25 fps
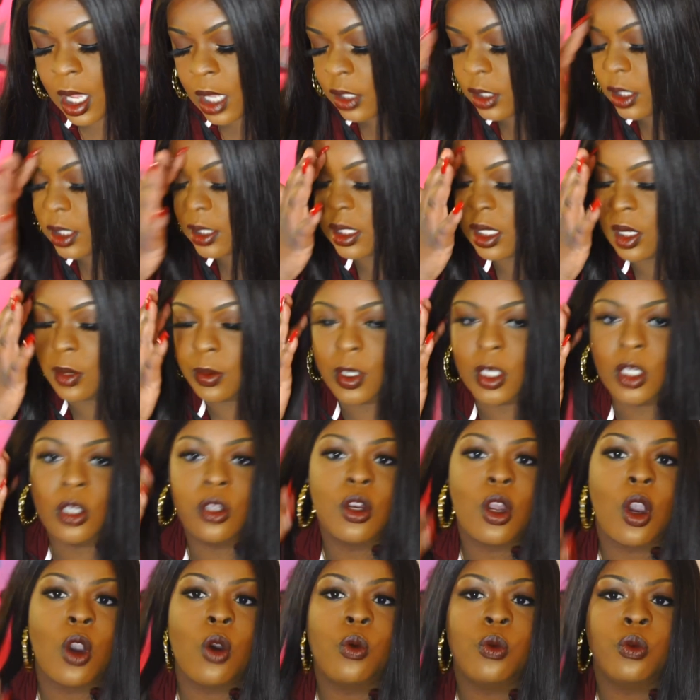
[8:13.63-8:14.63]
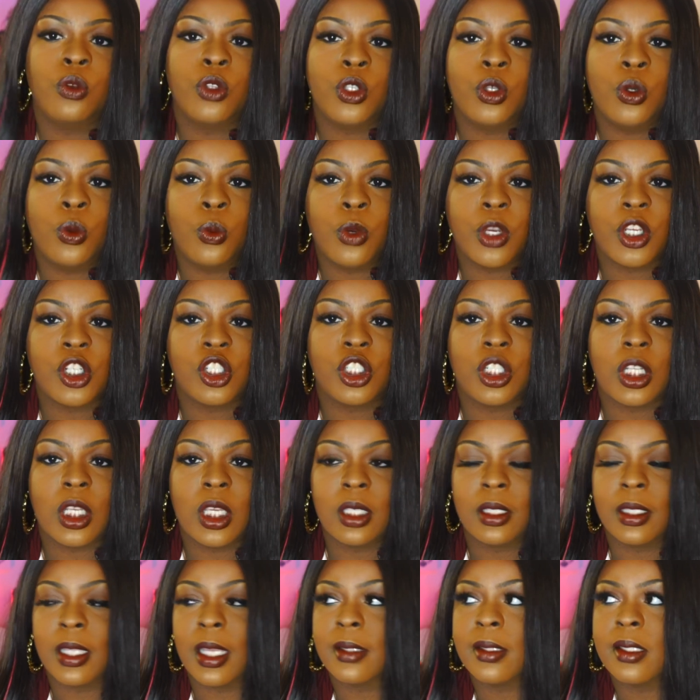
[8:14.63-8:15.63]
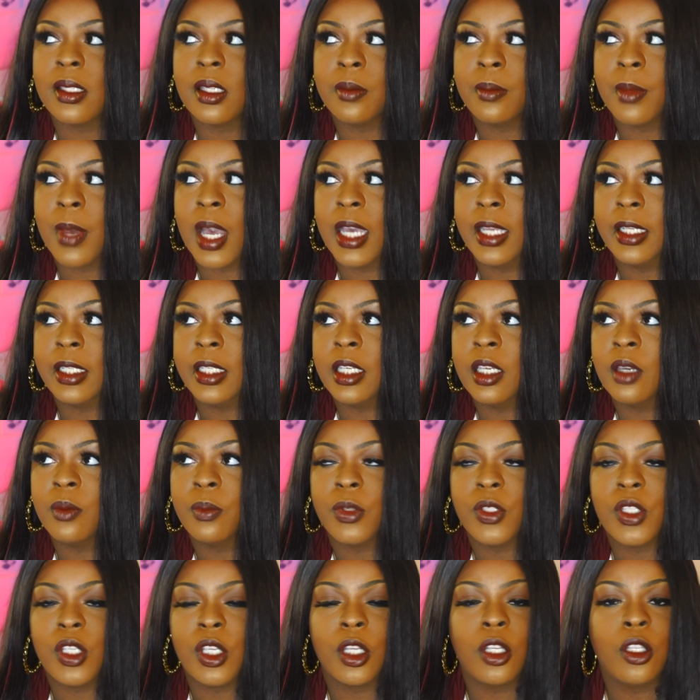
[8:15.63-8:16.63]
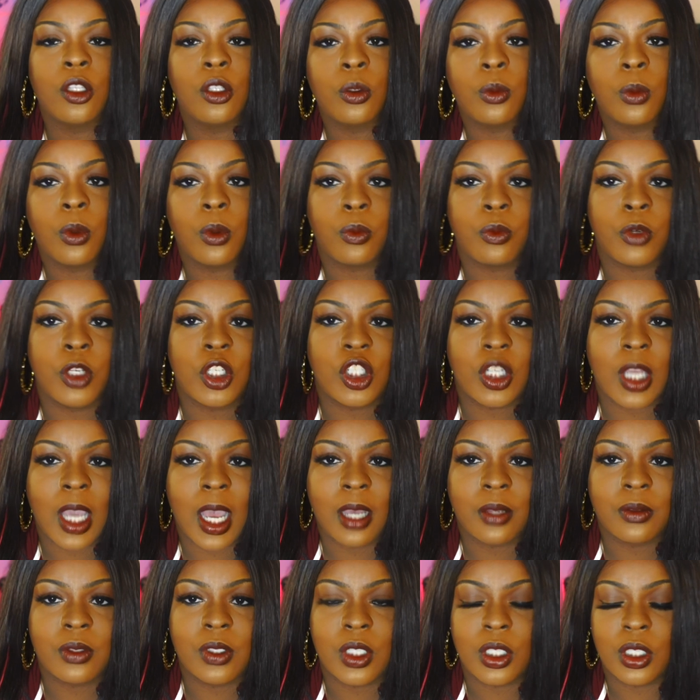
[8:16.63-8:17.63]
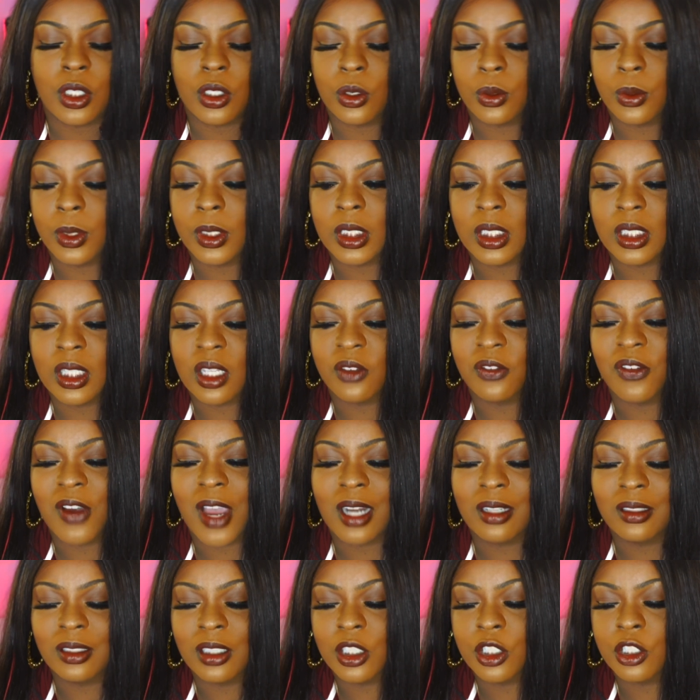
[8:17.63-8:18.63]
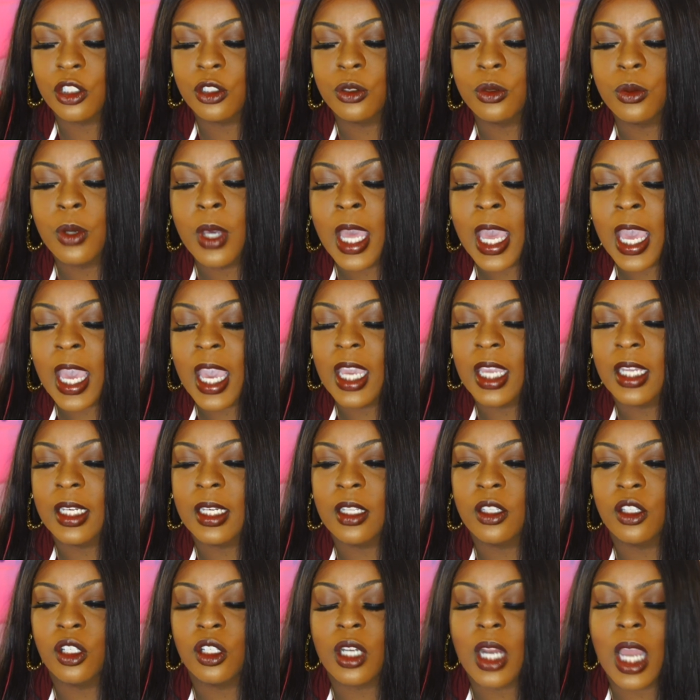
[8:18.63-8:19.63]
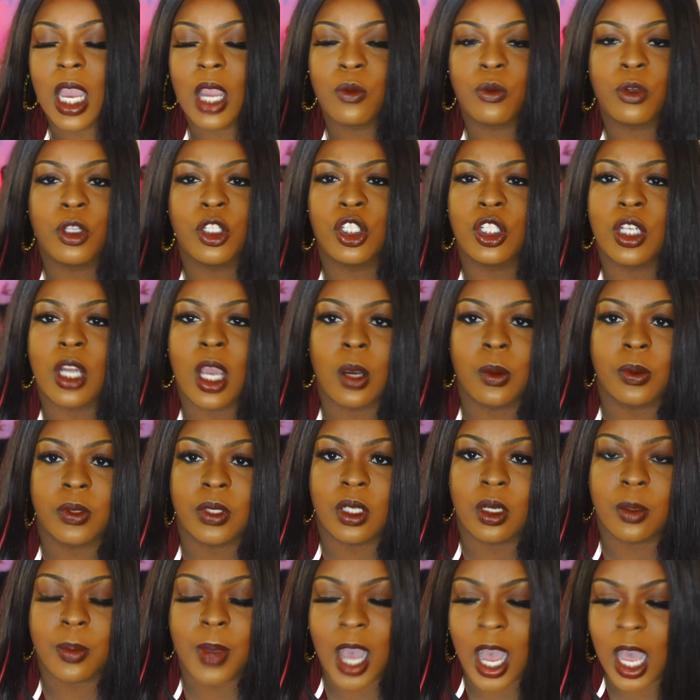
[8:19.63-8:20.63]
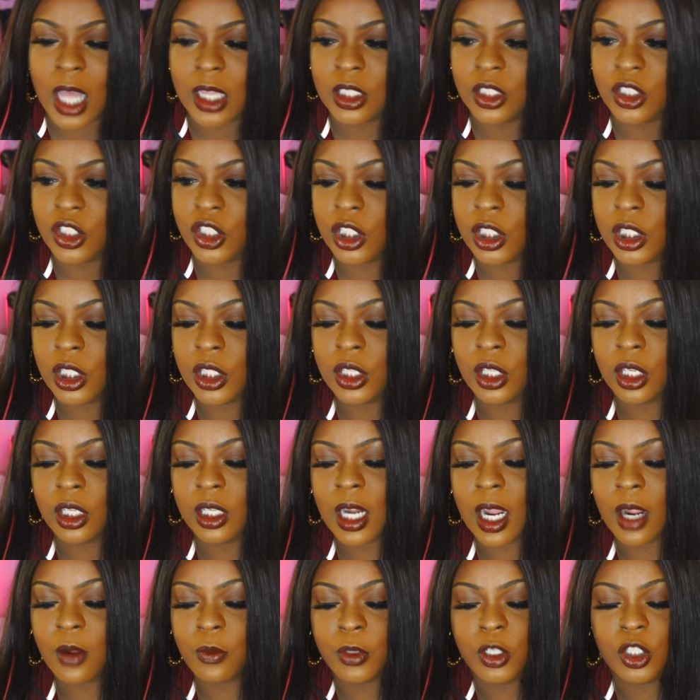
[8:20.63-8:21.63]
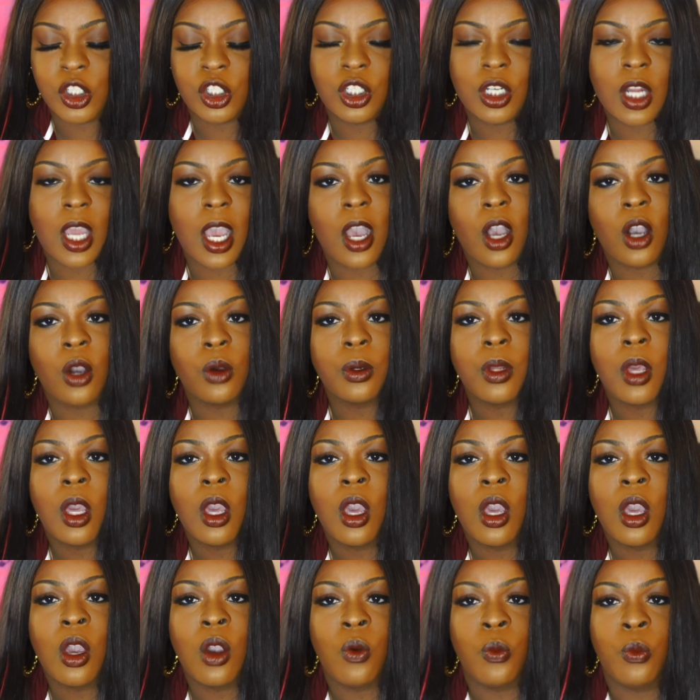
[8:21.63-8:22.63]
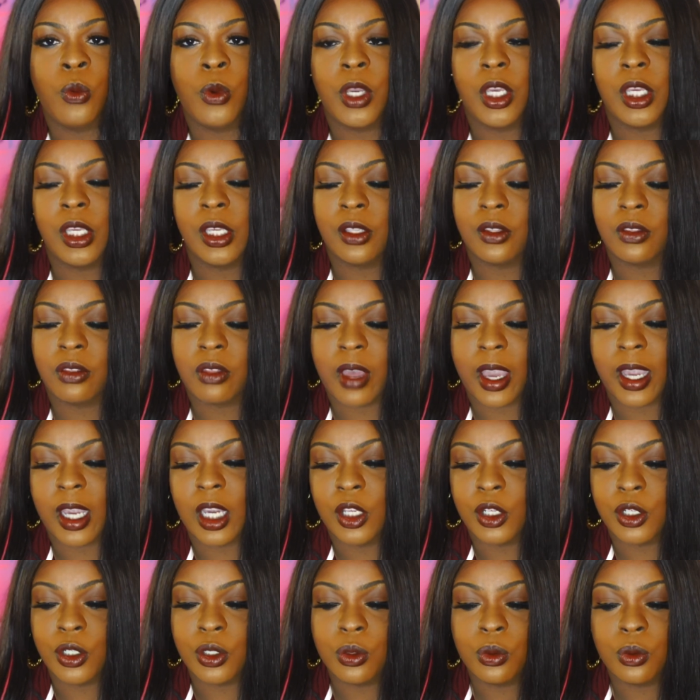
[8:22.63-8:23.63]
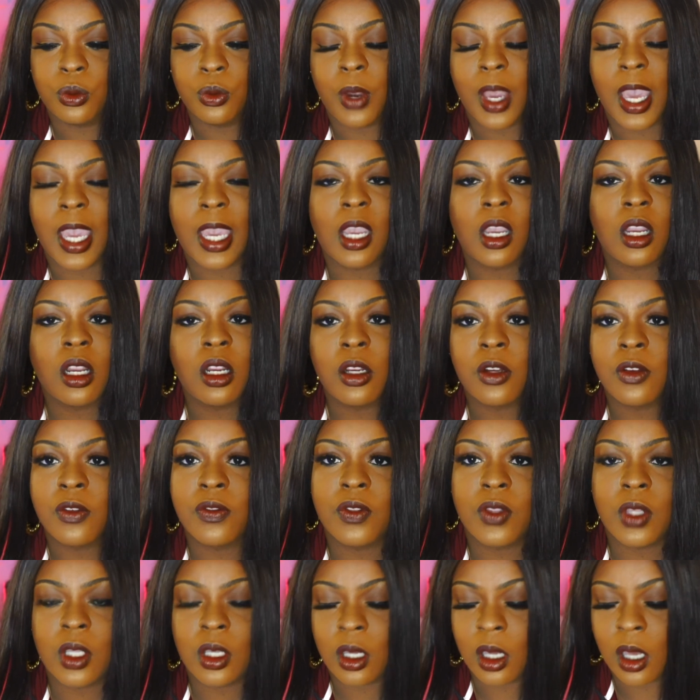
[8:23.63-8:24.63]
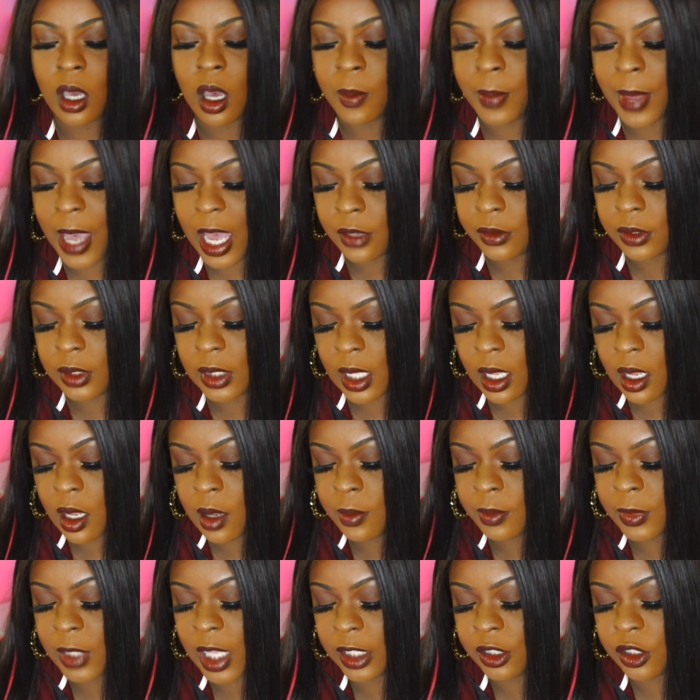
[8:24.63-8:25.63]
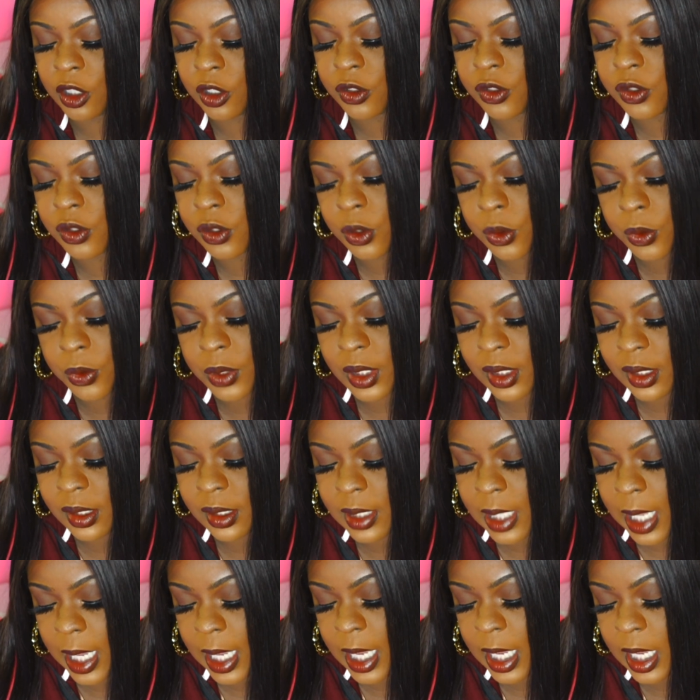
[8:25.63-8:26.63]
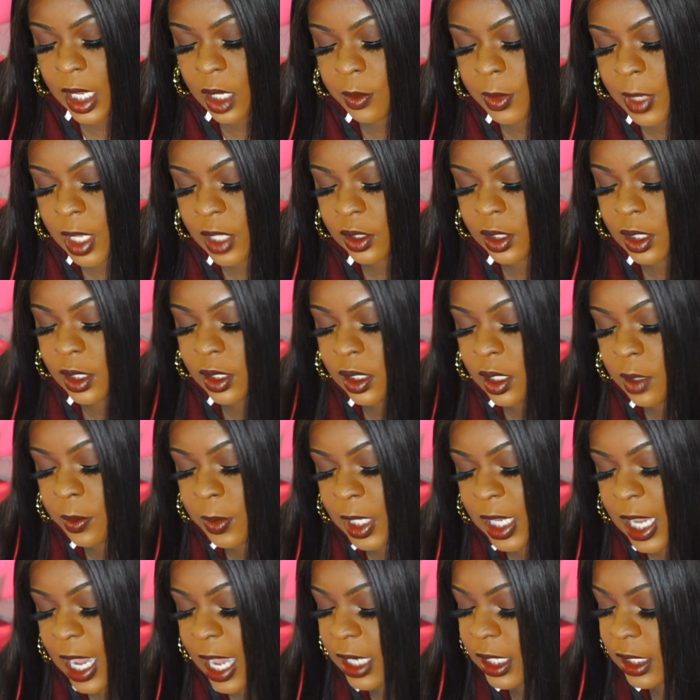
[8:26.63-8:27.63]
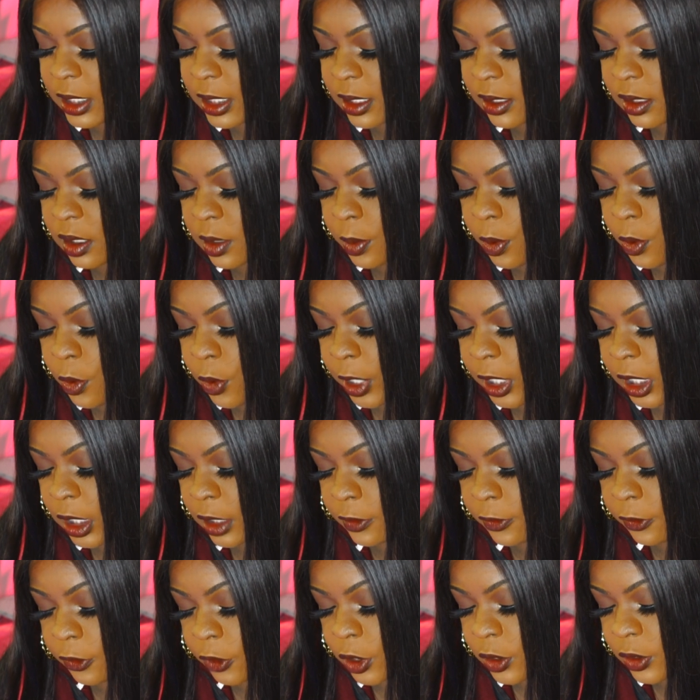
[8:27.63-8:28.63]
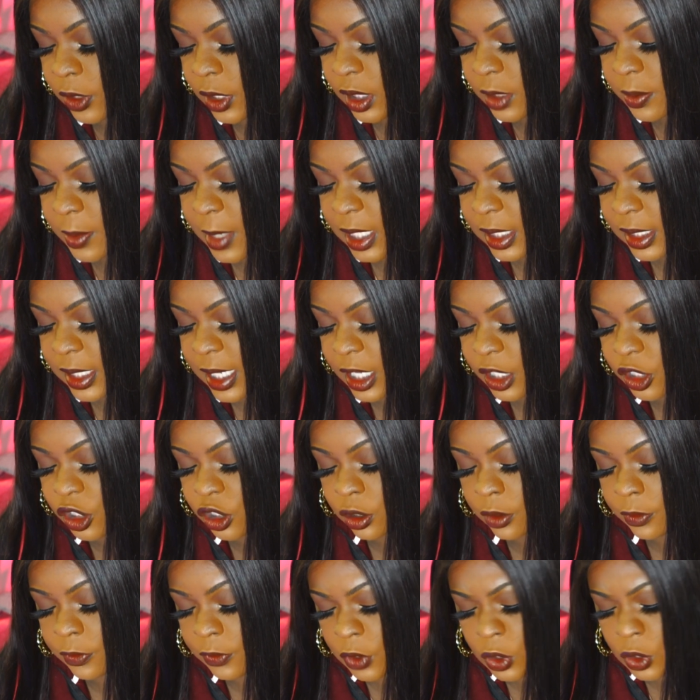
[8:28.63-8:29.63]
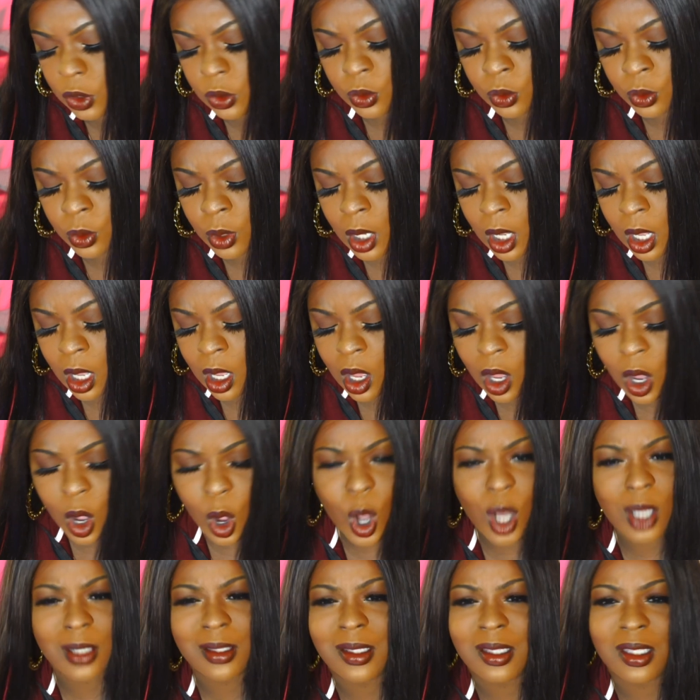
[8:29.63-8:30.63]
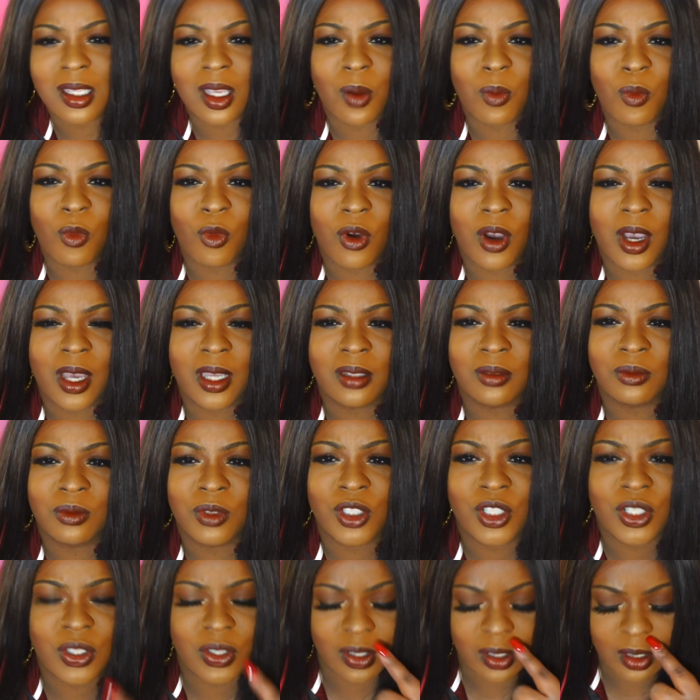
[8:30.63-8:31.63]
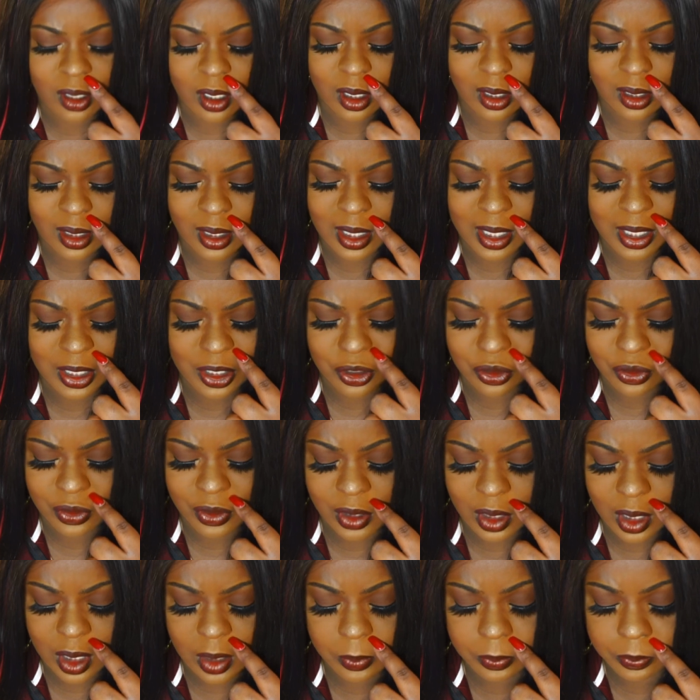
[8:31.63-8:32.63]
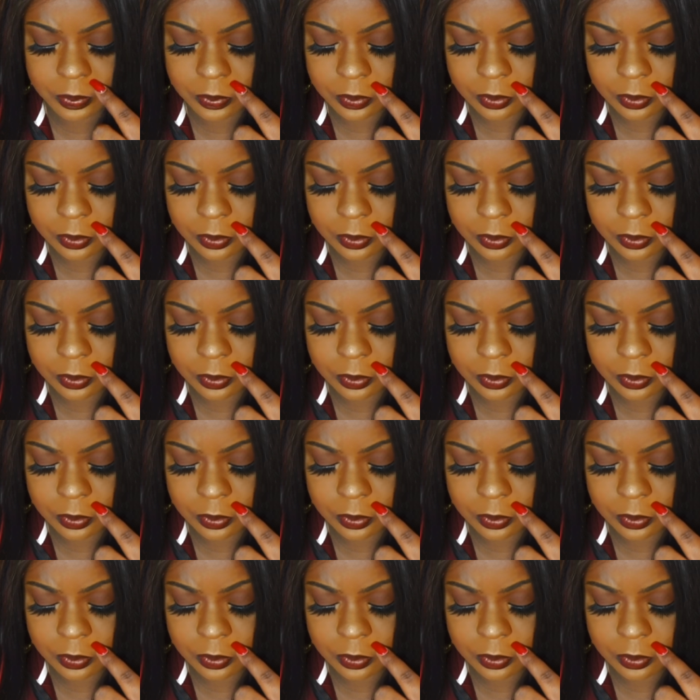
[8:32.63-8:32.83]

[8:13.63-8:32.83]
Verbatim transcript: This could be, you know, you wishing that somebody in particular will reach out to you and then they finally do and then they're not reaching out with an apology, they're not reaching out with like a new air uh, about them, like they're still the same. And this could be kind of disappointing for you. This may taint your view on someone, which is is interesting.